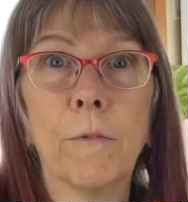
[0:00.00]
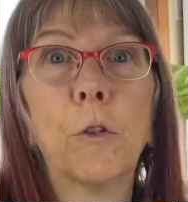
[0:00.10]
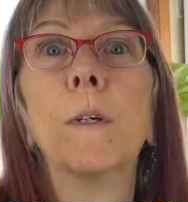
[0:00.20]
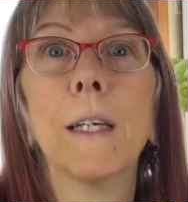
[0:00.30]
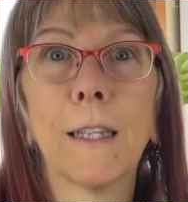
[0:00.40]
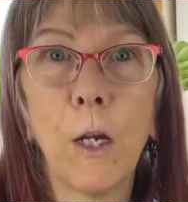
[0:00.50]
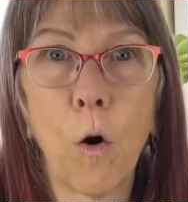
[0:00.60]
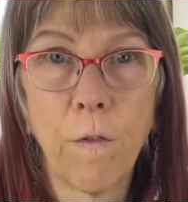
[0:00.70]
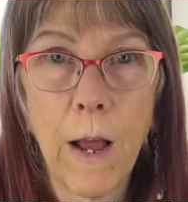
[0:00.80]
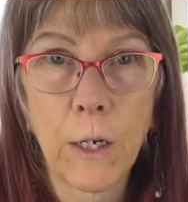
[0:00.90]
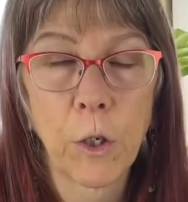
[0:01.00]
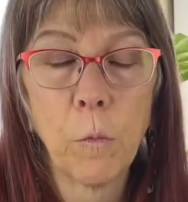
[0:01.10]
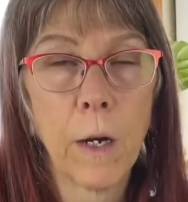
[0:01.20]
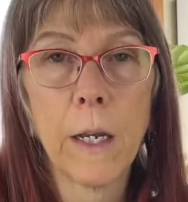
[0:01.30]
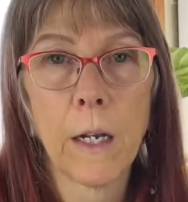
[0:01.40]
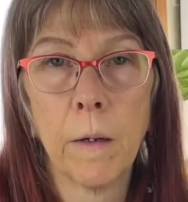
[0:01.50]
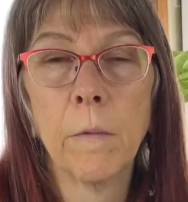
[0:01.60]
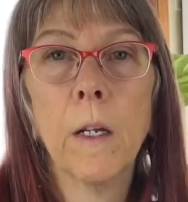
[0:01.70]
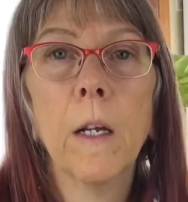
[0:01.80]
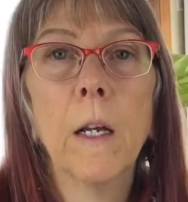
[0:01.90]
doing it the old-fashioned way, and I'm
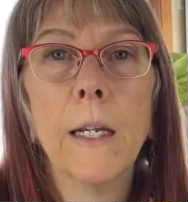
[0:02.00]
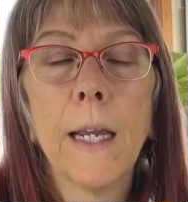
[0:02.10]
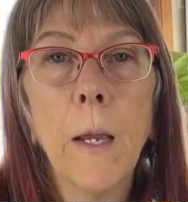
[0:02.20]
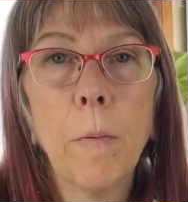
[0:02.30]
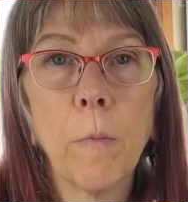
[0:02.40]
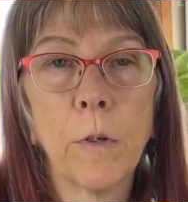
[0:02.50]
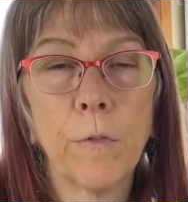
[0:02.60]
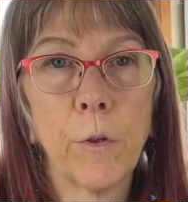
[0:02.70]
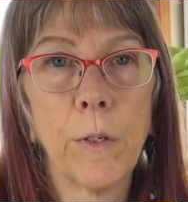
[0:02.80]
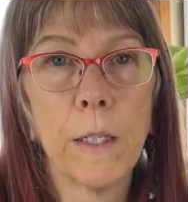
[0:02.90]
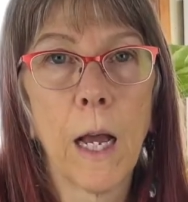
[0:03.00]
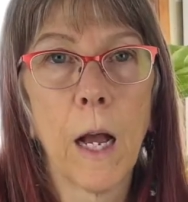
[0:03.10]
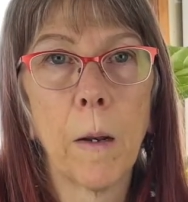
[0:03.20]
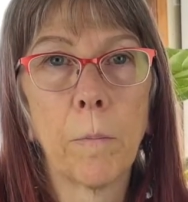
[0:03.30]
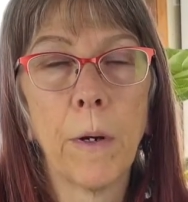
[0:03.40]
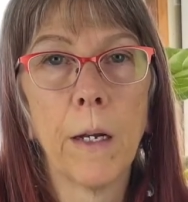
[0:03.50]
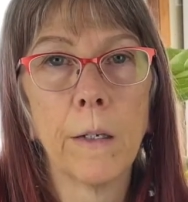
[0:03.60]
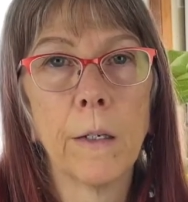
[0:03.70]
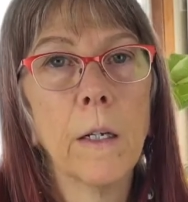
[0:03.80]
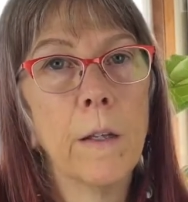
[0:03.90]
capable of doing that,
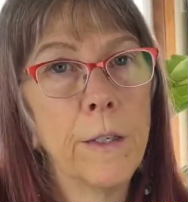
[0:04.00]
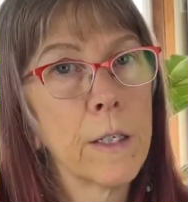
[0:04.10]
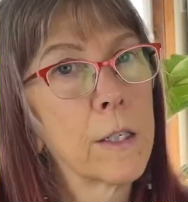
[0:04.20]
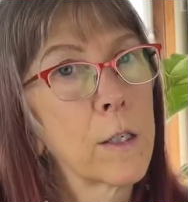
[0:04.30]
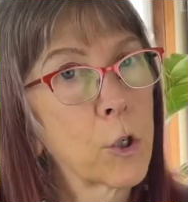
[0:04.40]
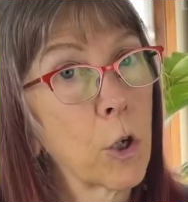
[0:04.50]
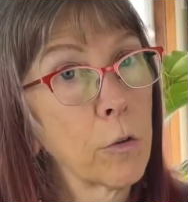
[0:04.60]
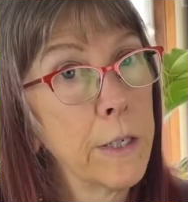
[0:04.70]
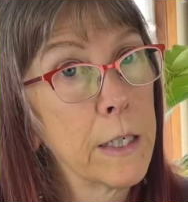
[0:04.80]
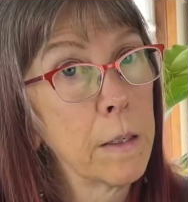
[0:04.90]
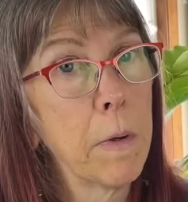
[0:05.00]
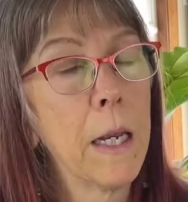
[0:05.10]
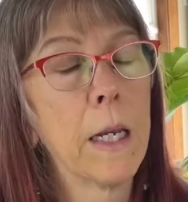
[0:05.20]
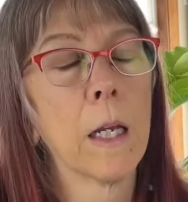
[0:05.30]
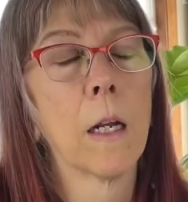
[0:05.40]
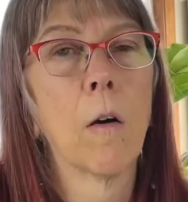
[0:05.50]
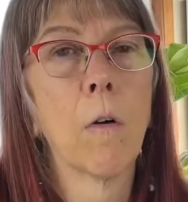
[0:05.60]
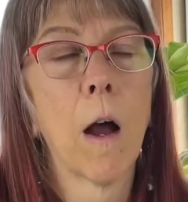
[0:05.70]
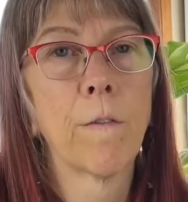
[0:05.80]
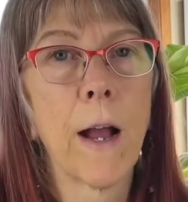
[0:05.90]
but this certainly did make it a
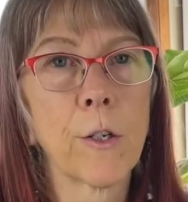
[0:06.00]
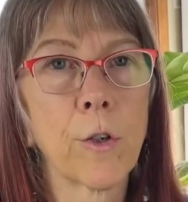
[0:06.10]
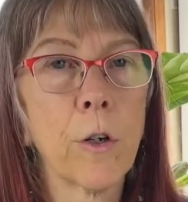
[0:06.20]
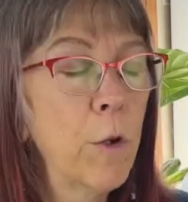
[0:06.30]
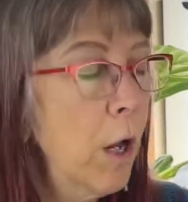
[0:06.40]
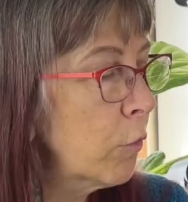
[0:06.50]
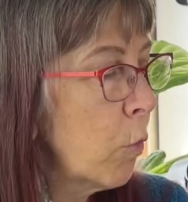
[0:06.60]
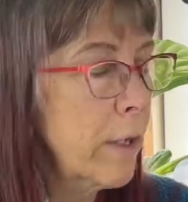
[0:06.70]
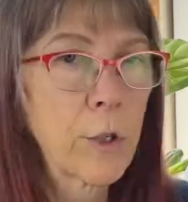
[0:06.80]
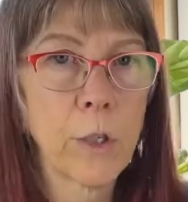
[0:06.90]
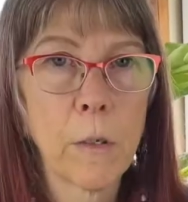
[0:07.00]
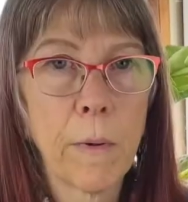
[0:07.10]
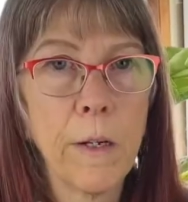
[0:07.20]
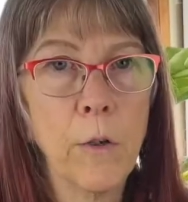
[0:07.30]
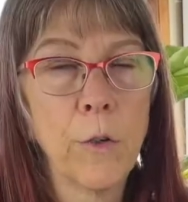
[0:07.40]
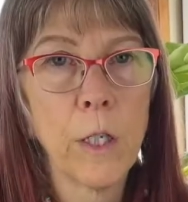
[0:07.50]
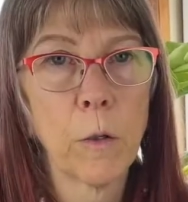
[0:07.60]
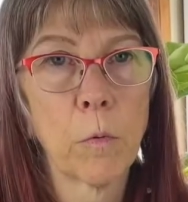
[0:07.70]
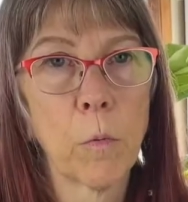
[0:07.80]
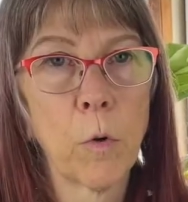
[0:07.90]
lot faster. If you have questions about using the
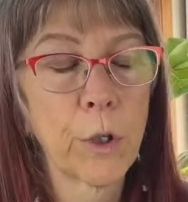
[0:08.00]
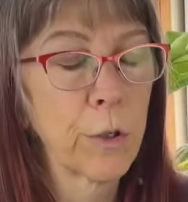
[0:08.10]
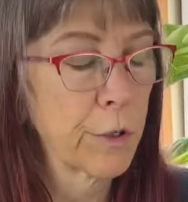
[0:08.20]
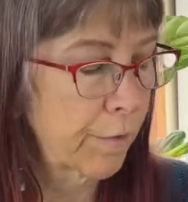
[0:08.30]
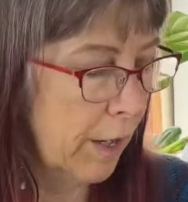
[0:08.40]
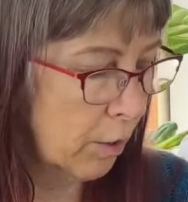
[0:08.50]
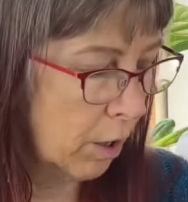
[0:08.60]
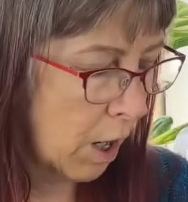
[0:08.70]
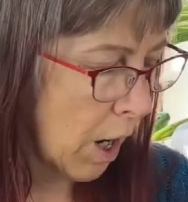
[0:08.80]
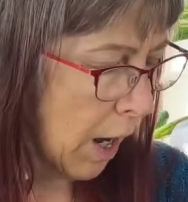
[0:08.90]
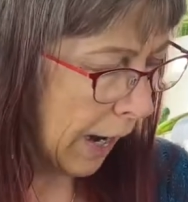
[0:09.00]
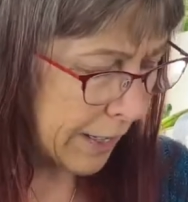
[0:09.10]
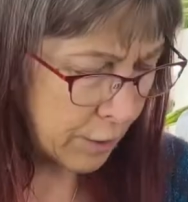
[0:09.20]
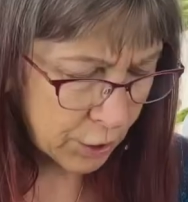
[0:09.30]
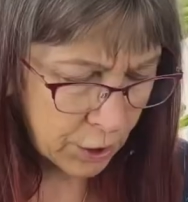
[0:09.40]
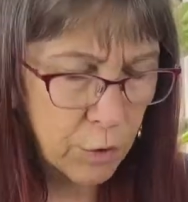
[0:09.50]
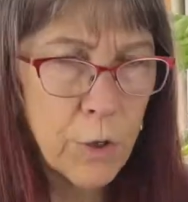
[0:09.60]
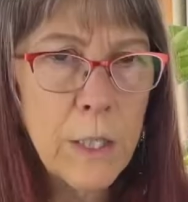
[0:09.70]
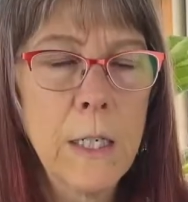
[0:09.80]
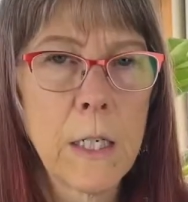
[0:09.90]
proportional divider, I used to
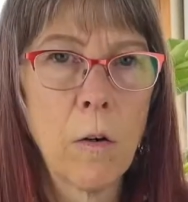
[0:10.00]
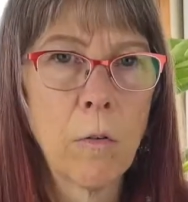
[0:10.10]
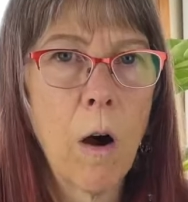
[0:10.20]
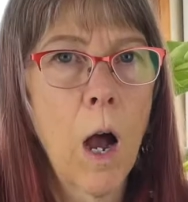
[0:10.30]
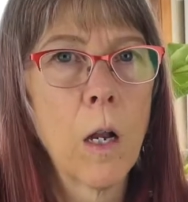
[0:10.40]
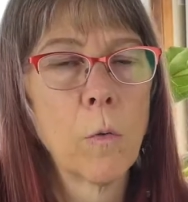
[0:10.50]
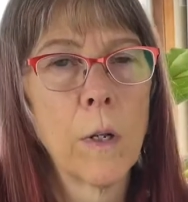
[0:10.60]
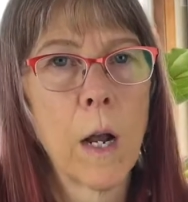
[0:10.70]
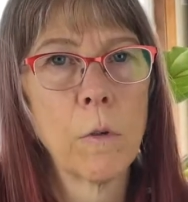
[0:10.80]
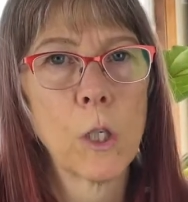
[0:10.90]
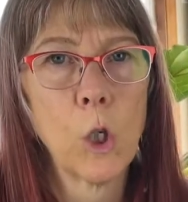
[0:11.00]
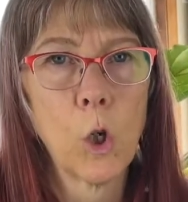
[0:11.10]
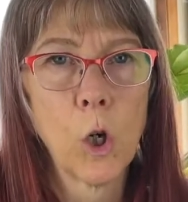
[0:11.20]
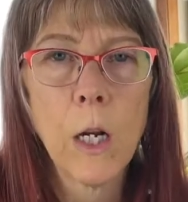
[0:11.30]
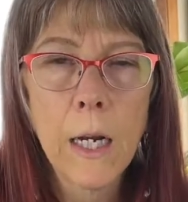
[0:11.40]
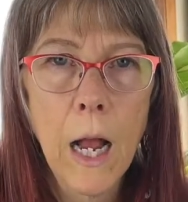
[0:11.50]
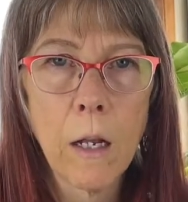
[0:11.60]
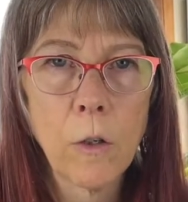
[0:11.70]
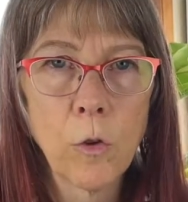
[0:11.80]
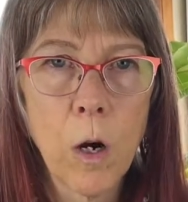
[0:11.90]
use these a lot when I was learning how
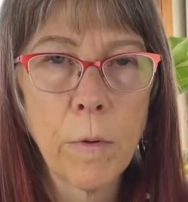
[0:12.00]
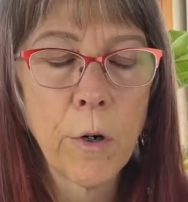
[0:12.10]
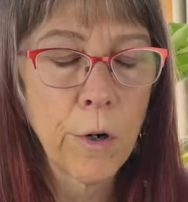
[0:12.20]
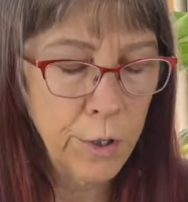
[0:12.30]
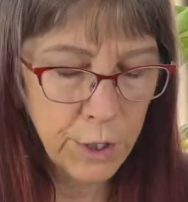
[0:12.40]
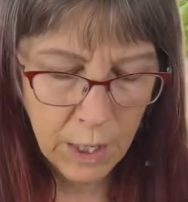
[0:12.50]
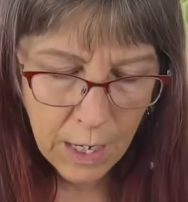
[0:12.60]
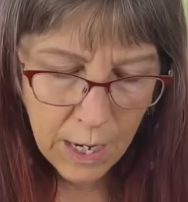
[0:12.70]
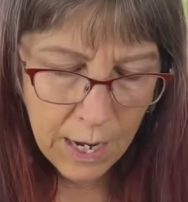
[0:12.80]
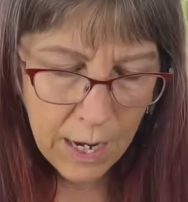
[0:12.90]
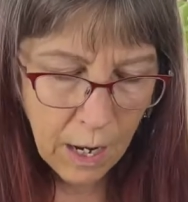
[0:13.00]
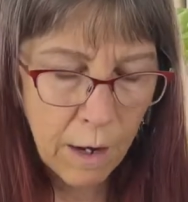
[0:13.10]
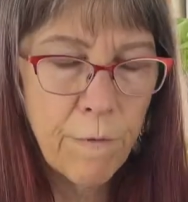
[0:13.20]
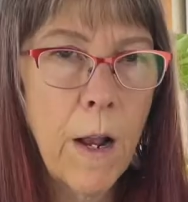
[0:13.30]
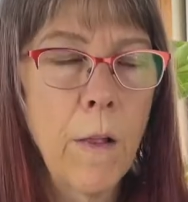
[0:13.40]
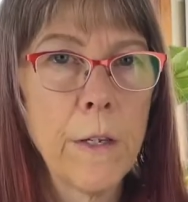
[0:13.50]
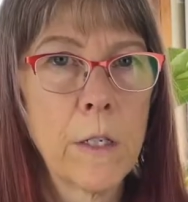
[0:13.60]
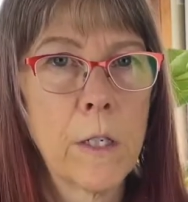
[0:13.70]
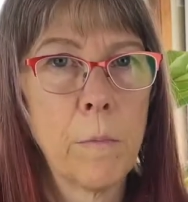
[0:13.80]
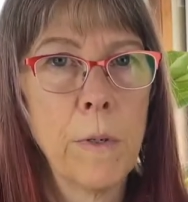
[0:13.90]
to draw birds, and I found
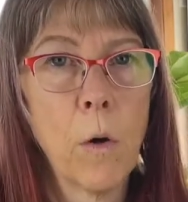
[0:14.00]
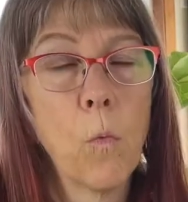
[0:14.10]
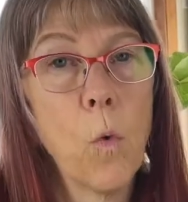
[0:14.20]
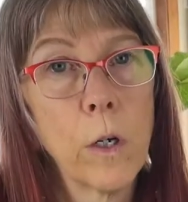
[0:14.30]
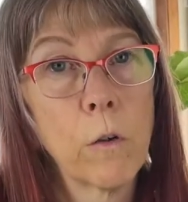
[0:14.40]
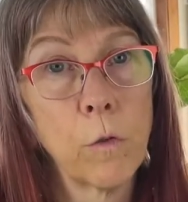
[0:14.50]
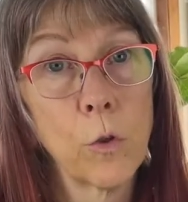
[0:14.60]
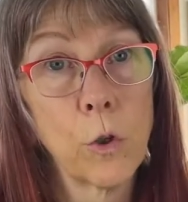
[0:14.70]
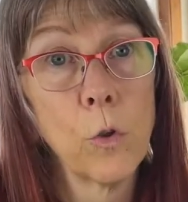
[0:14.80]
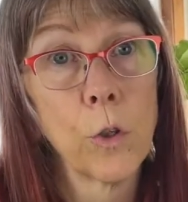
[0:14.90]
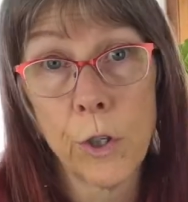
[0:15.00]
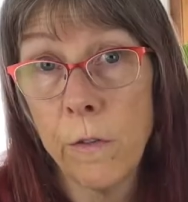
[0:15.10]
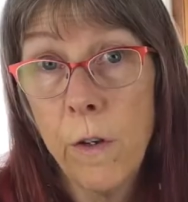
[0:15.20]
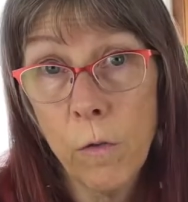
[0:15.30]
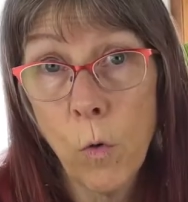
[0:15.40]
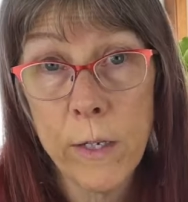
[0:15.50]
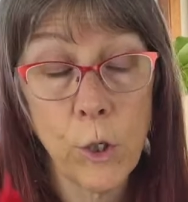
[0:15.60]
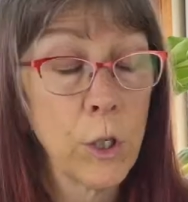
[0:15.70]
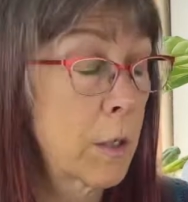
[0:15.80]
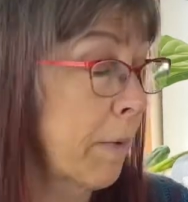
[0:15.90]
this to be a wonderful tool. So if you have
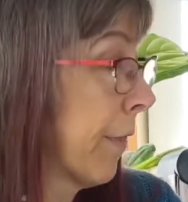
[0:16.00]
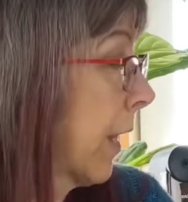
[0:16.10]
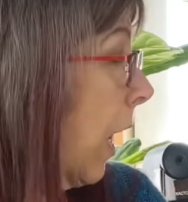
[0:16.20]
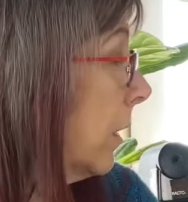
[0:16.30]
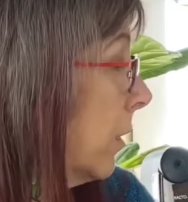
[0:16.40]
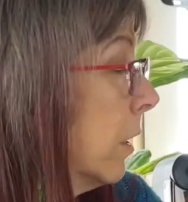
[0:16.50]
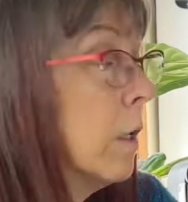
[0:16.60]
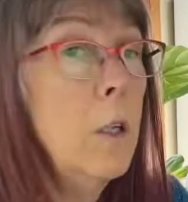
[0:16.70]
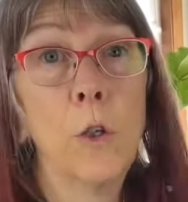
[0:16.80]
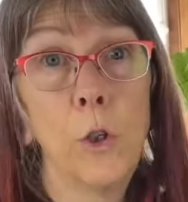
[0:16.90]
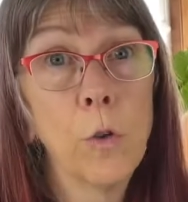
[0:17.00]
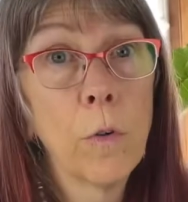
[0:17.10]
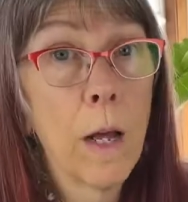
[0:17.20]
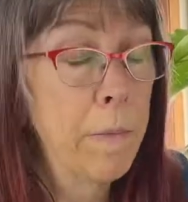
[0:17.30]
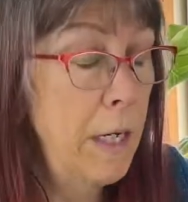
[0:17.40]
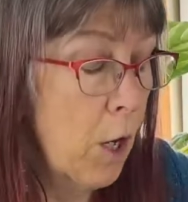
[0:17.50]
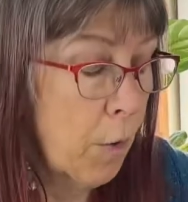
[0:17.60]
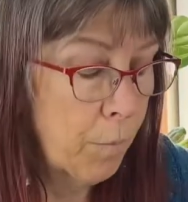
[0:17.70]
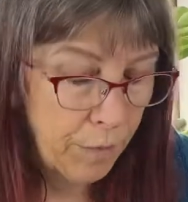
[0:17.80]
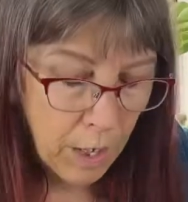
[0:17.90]
questions about that, do let me know.